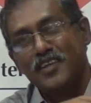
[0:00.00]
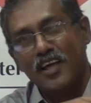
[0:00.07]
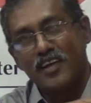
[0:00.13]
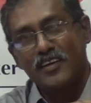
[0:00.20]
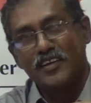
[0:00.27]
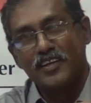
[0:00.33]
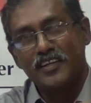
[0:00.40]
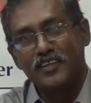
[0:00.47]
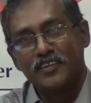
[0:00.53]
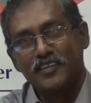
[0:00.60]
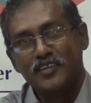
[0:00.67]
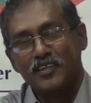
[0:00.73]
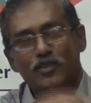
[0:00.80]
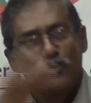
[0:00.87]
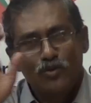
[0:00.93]

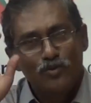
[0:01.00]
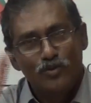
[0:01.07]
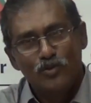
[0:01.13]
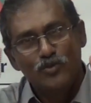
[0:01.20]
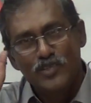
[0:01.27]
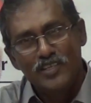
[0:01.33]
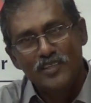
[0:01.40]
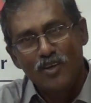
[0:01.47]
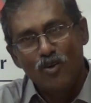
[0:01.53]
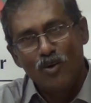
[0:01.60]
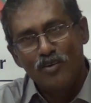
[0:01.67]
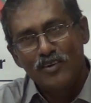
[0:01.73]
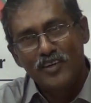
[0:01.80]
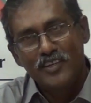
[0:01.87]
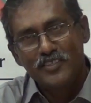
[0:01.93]
R&D. You see the
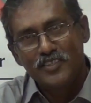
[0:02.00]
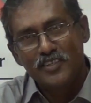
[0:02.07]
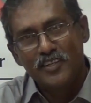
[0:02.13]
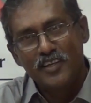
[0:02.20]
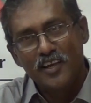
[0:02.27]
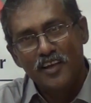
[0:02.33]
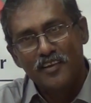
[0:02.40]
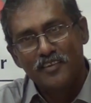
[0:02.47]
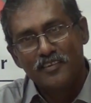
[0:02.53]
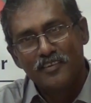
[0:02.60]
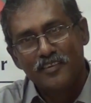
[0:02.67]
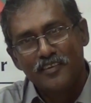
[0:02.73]
contradiction here.